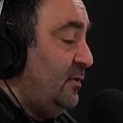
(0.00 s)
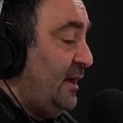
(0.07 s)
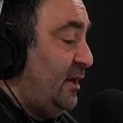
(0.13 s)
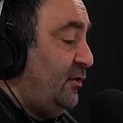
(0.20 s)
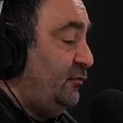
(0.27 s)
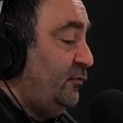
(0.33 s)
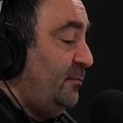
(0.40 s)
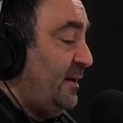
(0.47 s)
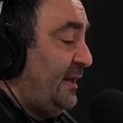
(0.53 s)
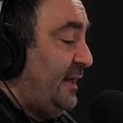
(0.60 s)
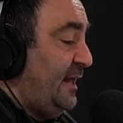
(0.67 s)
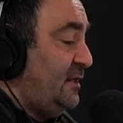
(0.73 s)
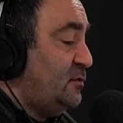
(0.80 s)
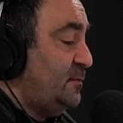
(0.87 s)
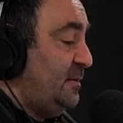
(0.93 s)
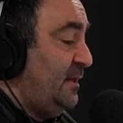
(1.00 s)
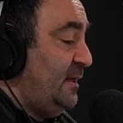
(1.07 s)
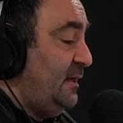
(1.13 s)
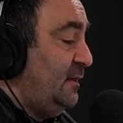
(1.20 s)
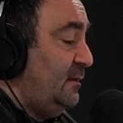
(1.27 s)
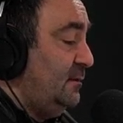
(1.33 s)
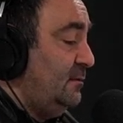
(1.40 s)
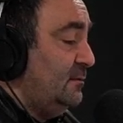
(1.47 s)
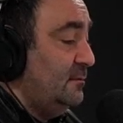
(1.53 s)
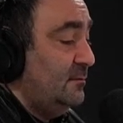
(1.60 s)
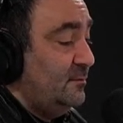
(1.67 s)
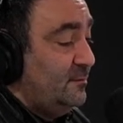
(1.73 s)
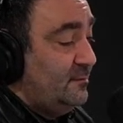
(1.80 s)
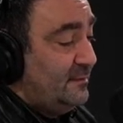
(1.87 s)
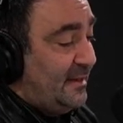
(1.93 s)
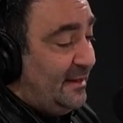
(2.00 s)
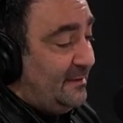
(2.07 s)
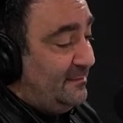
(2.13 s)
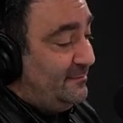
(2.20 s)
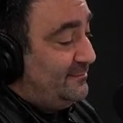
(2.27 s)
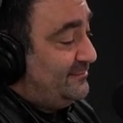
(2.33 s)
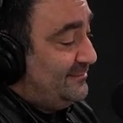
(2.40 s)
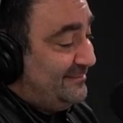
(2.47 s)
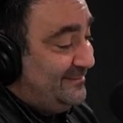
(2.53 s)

to Andrew by HP. Ah